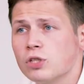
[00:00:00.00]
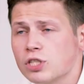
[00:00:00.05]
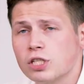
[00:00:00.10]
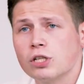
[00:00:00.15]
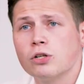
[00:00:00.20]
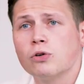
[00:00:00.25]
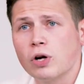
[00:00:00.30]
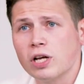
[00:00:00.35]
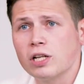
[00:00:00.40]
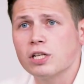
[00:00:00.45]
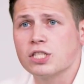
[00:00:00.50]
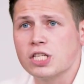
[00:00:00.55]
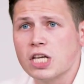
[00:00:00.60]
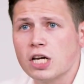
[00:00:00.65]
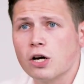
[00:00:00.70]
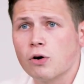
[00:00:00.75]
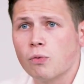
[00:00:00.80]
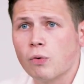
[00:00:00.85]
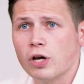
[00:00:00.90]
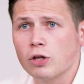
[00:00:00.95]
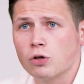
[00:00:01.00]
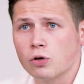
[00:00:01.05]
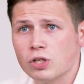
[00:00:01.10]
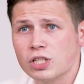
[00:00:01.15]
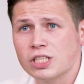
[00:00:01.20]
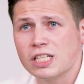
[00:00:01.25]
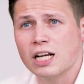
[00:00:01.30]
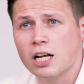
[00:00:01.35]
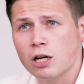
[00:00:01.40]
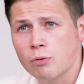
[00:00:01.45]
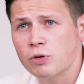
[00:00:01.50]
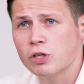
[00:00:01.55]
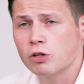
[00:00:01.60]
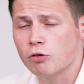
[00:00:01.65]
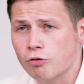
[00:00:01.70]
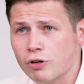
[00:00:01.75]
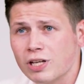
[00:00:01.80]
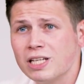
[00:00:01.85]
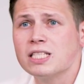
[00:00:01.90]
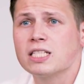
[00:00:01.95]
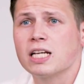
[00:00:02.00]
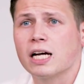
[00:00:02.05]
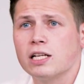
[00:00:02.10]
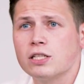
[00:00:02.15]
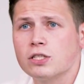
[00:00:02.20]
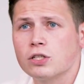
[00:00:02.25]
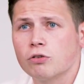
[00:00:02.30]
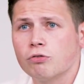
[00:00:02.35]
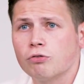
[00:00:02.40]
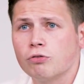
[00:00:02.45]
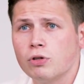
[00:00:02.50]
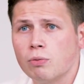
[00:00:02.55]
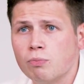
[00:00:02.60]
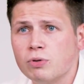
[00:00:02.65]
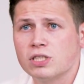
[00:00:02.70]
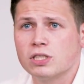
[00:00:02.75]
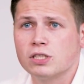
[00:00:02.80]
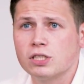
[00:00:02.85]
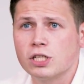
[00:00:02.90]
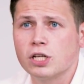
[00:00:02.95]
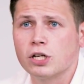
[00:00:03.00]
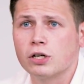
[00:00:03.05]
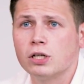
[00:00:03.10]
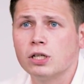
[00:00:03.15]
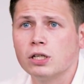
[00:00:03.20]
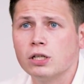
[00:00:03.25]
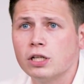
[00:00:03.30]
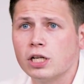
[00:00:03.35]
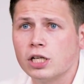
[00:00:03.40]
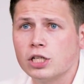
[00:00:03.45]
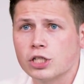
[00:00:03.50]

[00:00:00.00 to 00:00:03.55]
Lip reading: was the greatest takeaway, to understand a little bit of insights of the business here in